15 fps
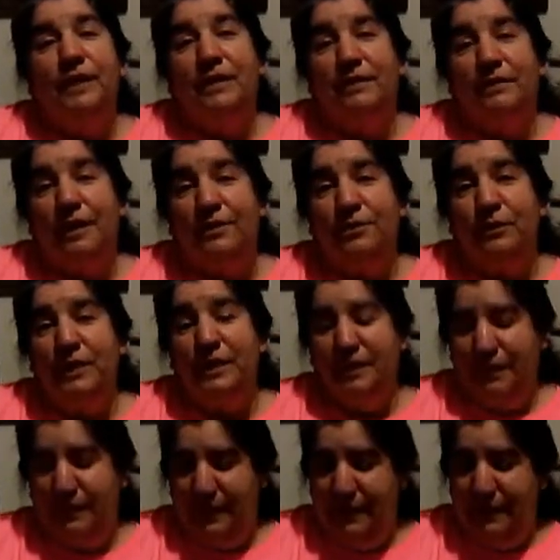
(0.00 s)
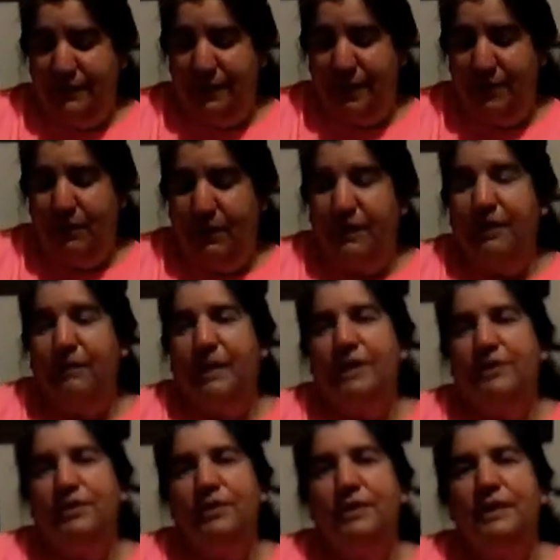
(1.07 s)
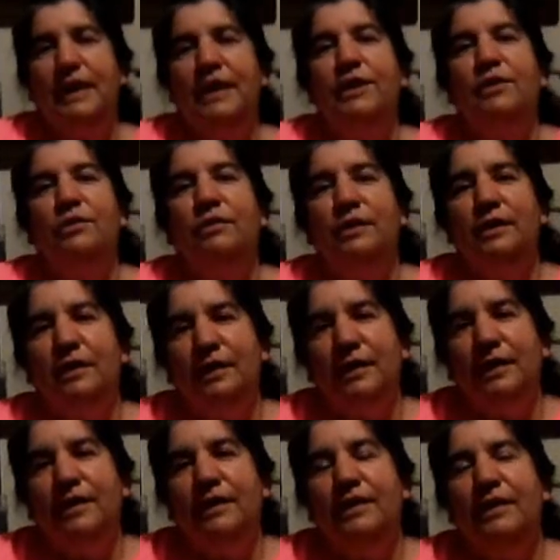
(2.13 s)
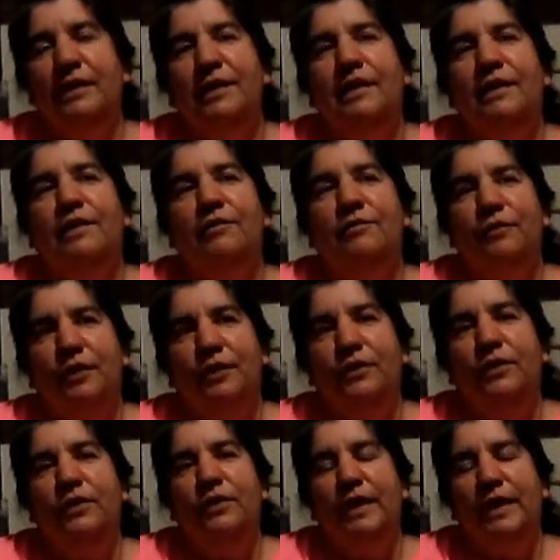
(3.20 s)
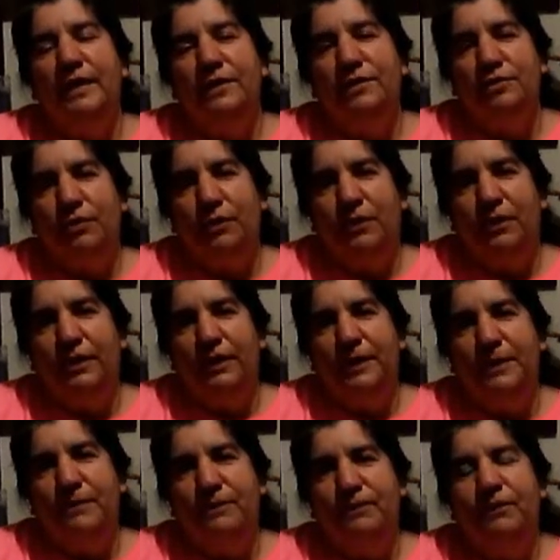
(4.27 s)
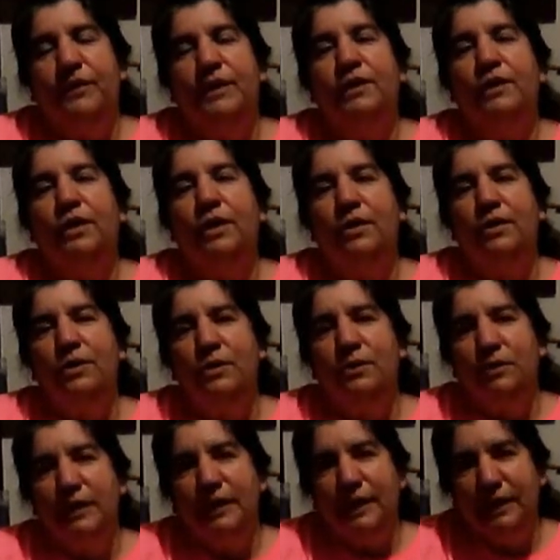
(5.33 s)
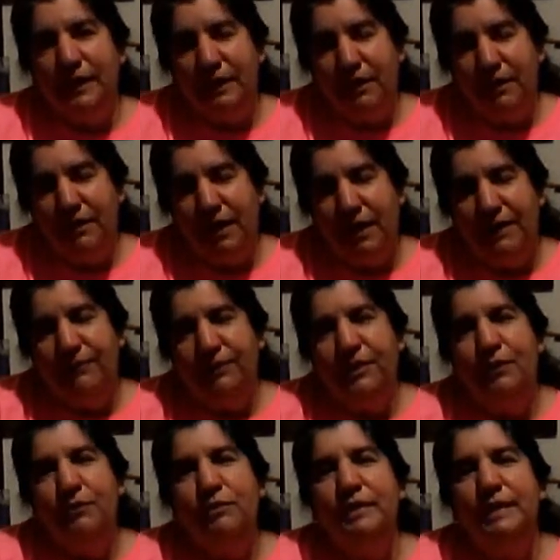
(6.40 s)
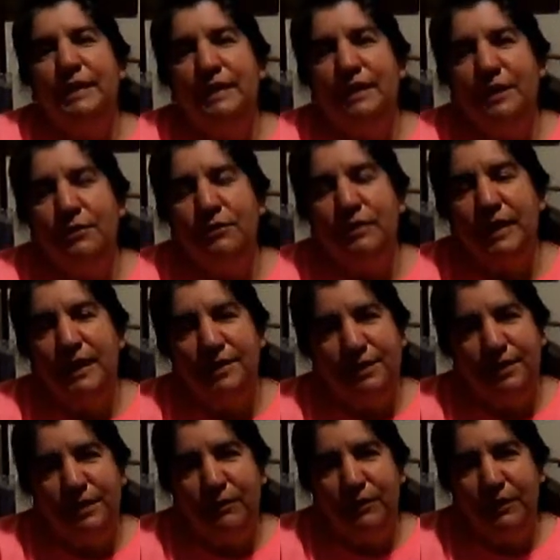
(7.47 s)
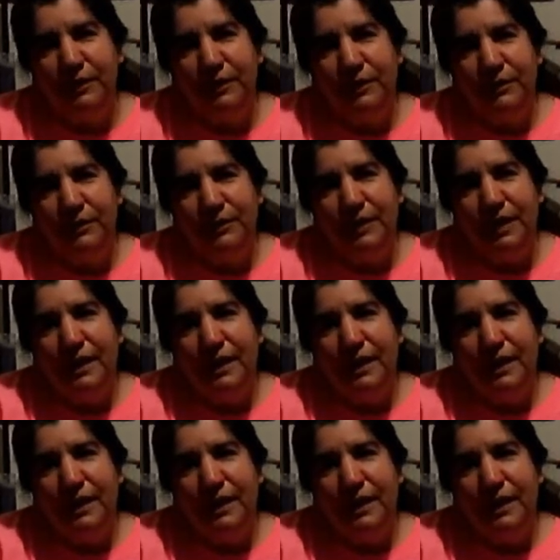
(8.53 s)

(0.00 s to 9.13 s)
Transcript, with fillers: that's one of the things that I wanted to make sure to tell you. Look further than the story. Go look in the archives. Go sit in those dusty rooms.